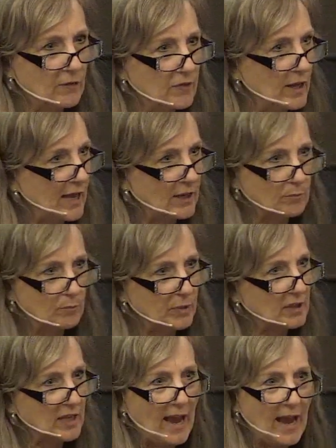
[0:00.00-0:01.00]
If they had
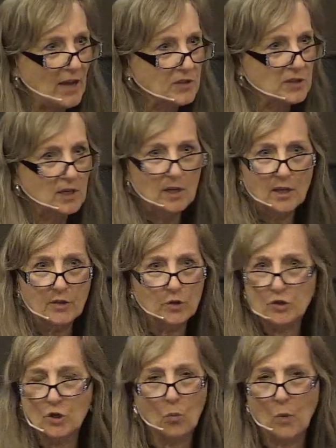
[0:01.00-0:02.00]
been cast,
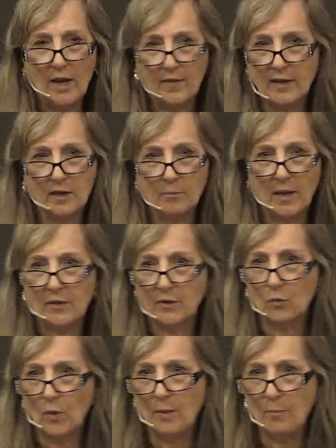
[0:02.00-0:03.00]
there's no way they could make
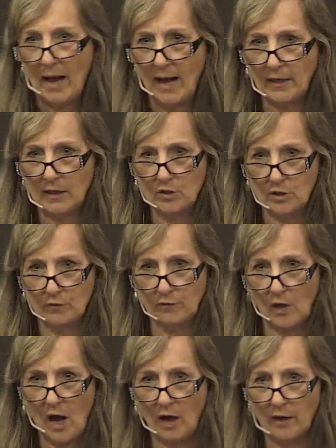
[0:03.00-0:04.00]
their way back into the
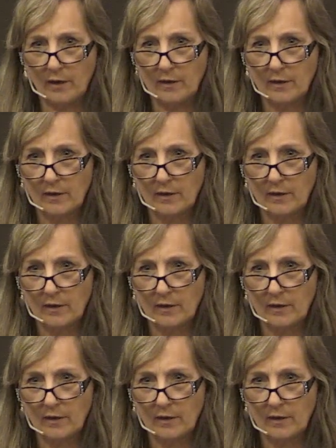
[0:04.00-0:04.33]
flock.